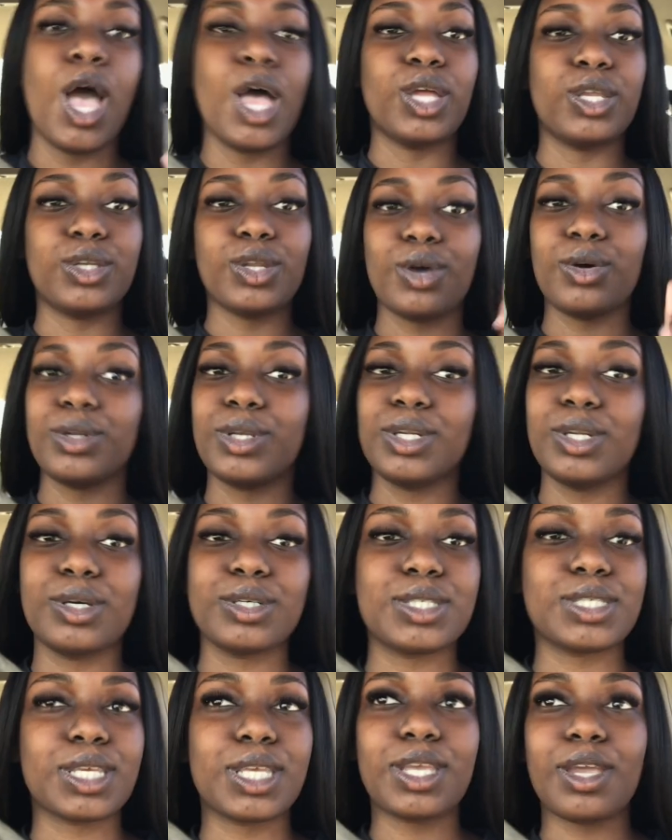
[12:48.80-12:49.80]
Don't need no
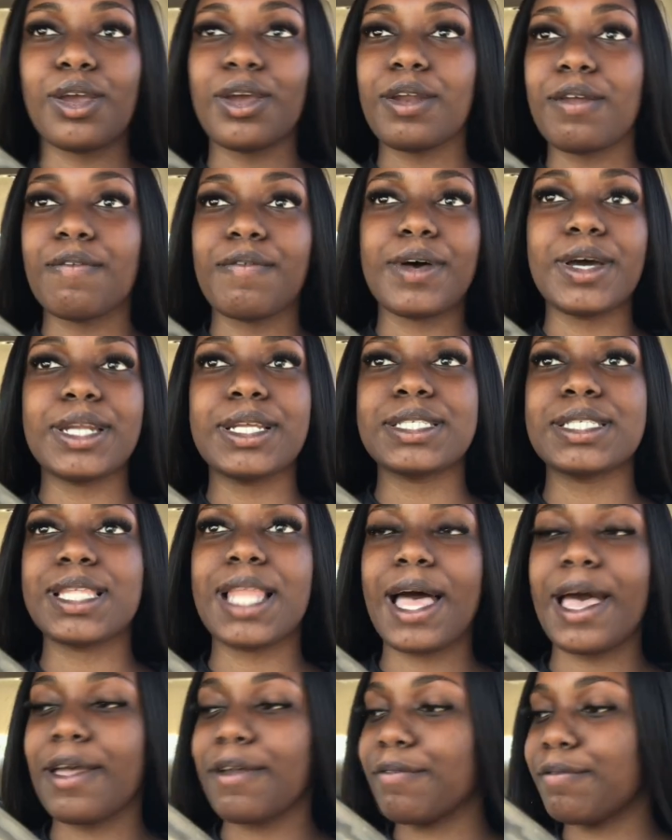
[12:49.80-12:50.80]
security for this
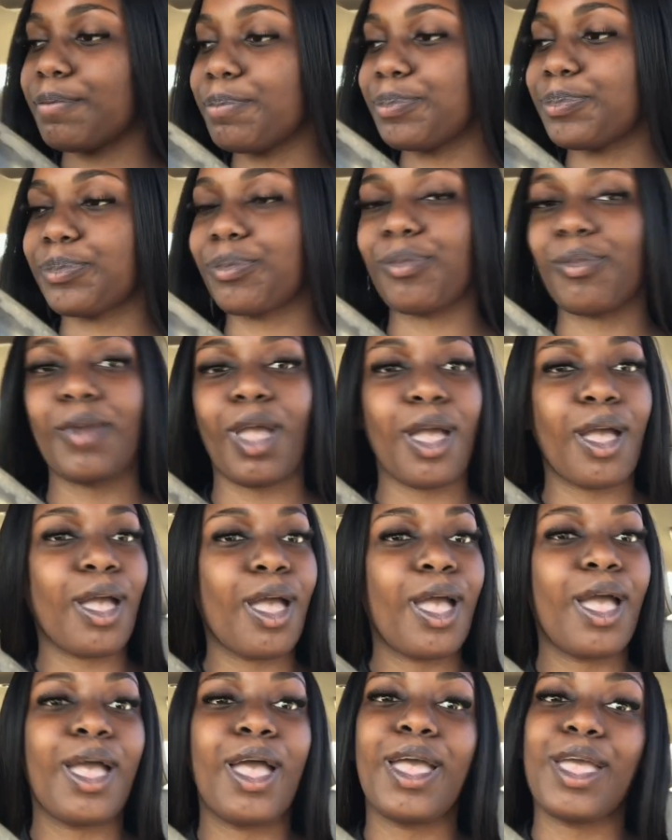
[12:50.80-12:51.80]
life.
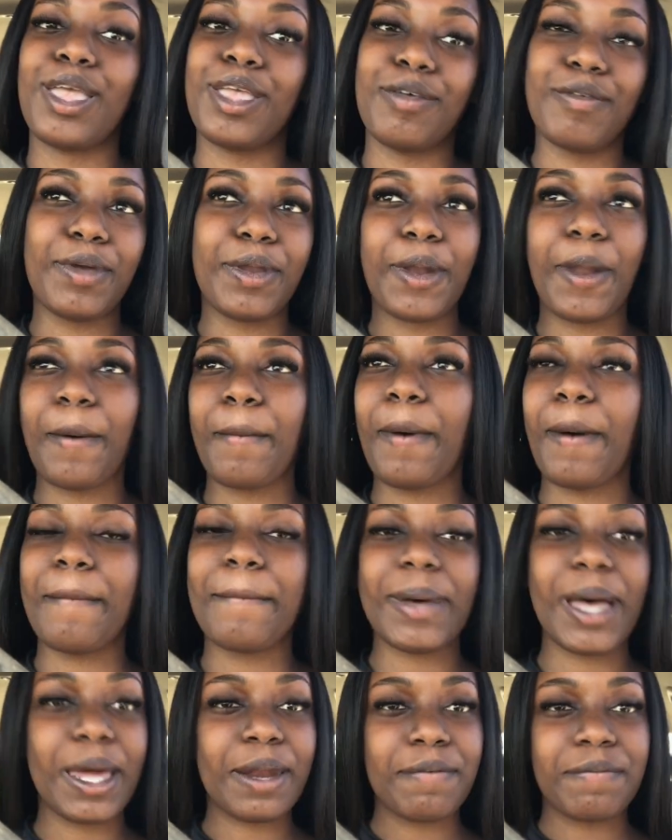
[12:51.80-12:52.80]
Even though my
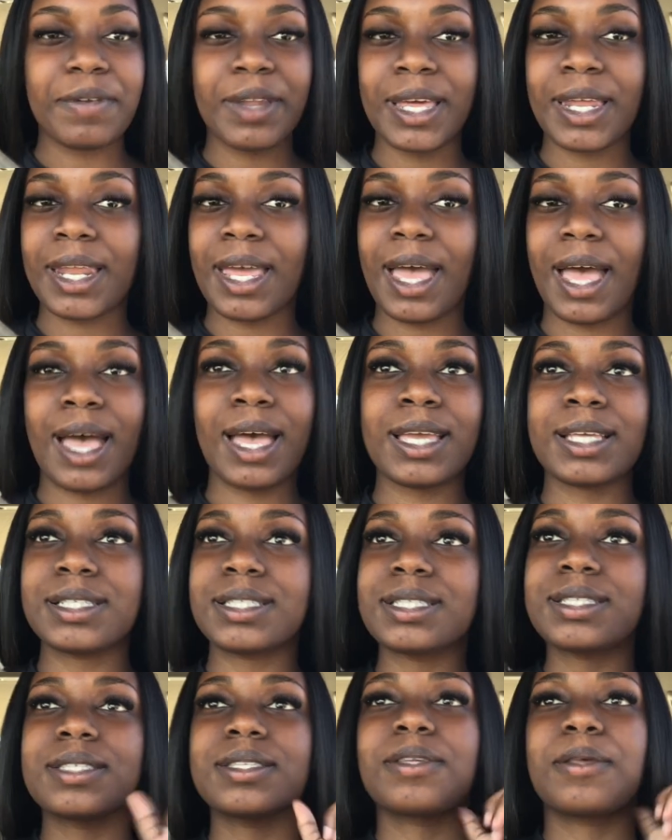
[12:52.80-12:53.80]
body flooded ice.
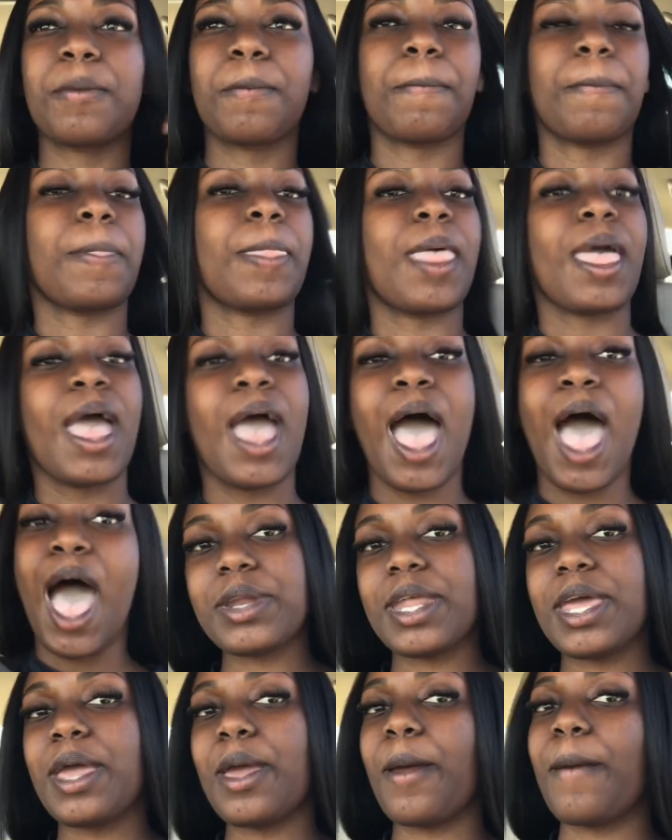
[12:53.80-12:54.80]

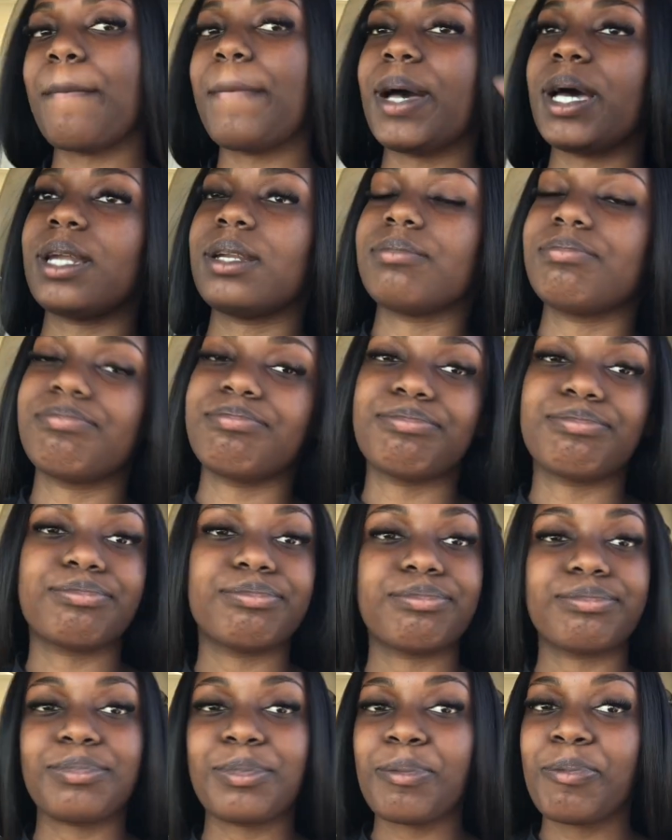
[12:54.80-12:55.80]
Everybody
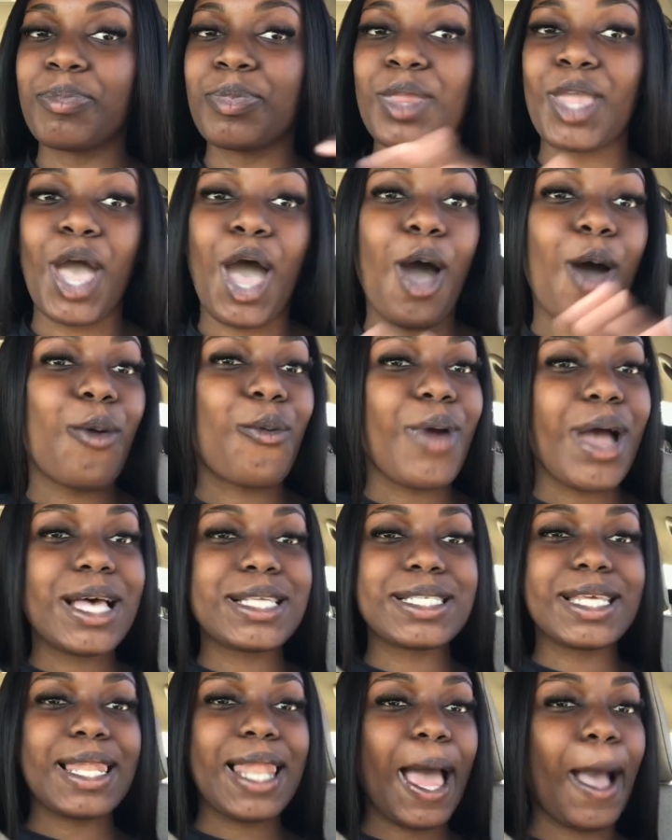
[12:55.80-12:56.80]
slept. I'm
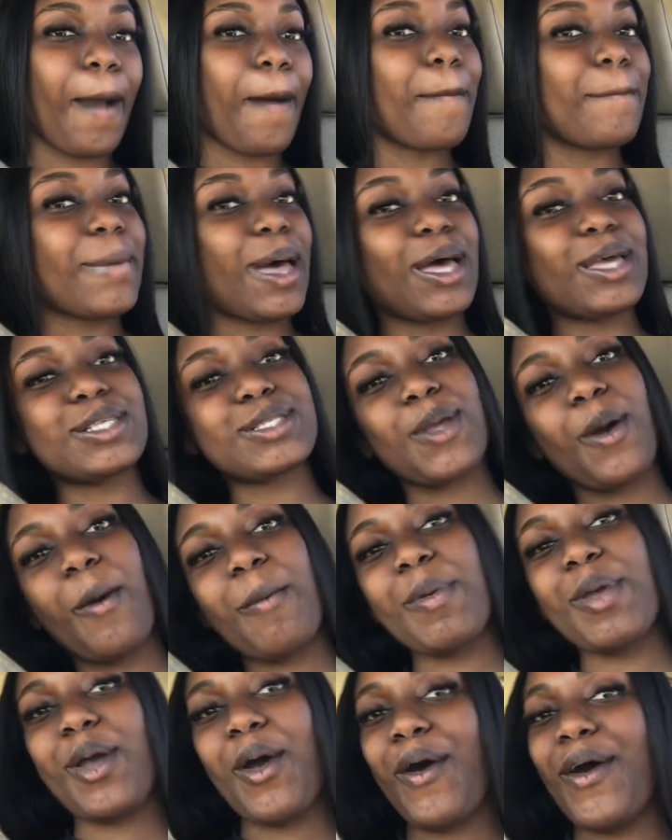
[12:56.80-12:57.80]
rising like a mountain. It's
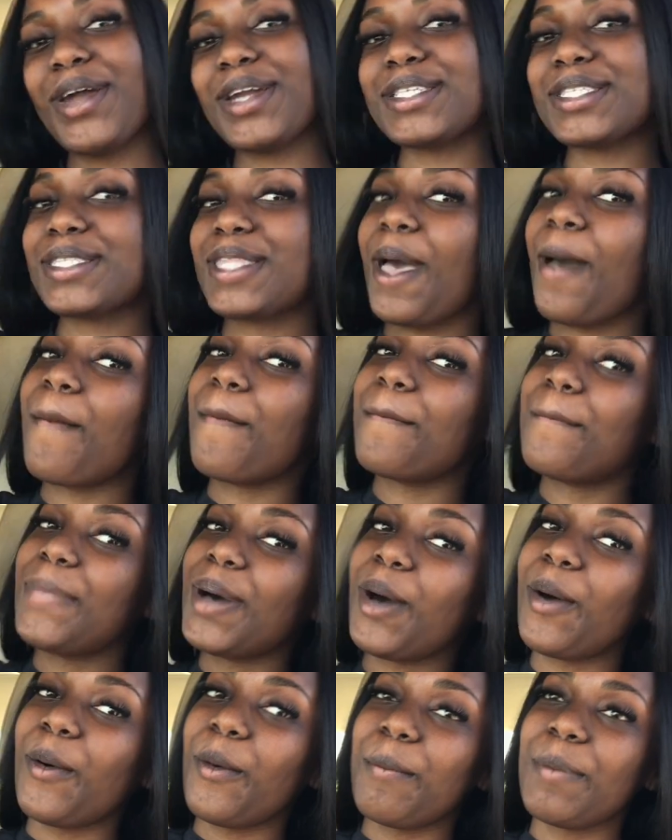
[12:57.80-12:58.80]
gonna be hard to step
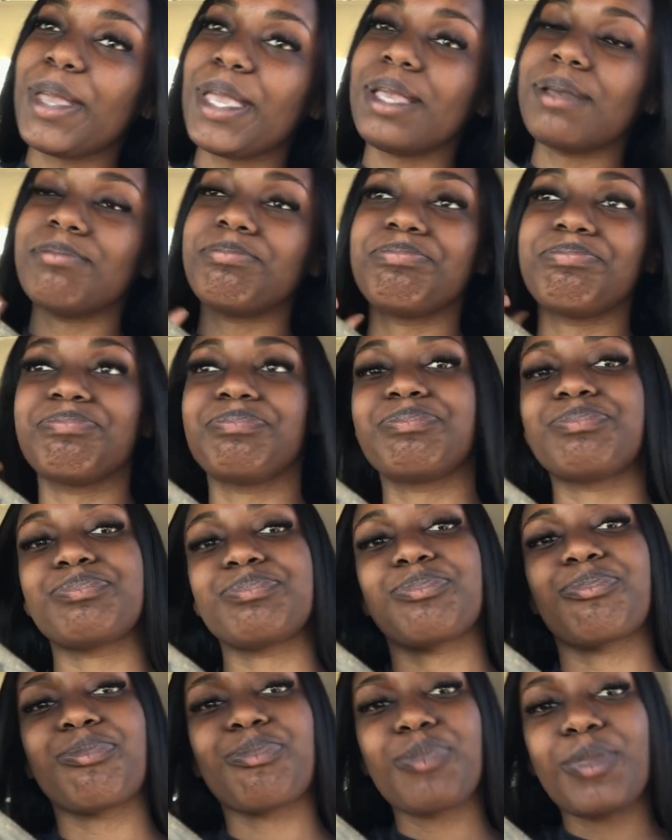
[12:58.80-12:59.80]
on me.
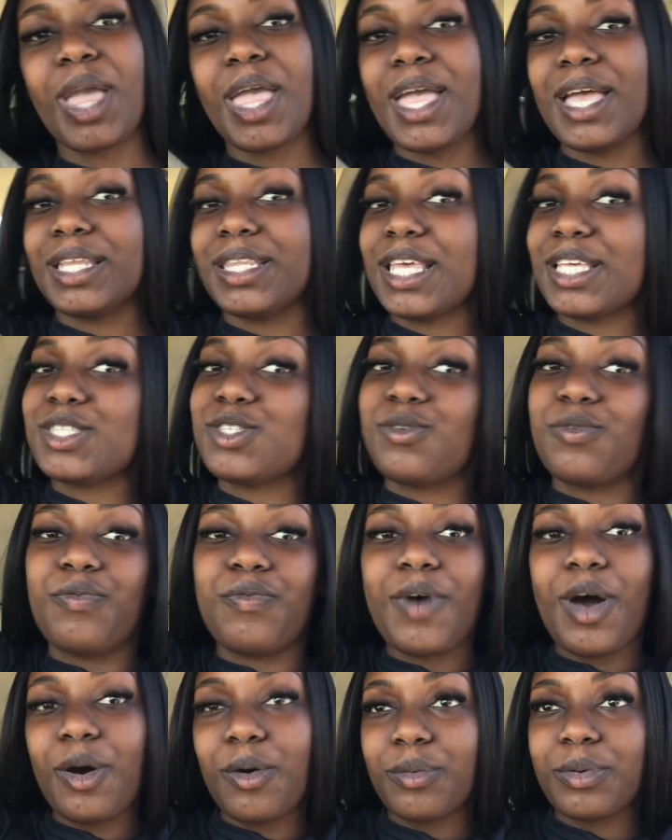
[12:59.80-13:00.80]
They're too
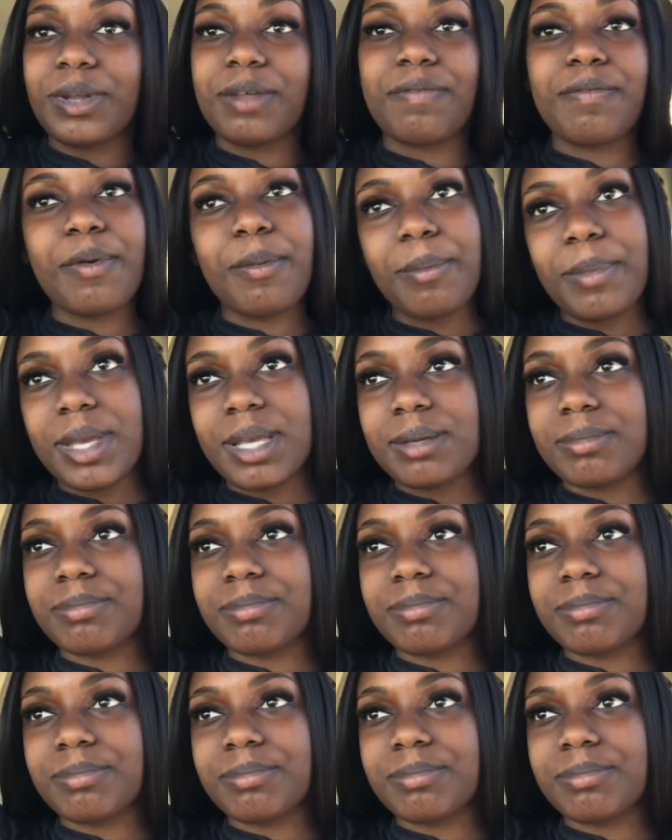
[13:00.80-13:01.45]
phony for me.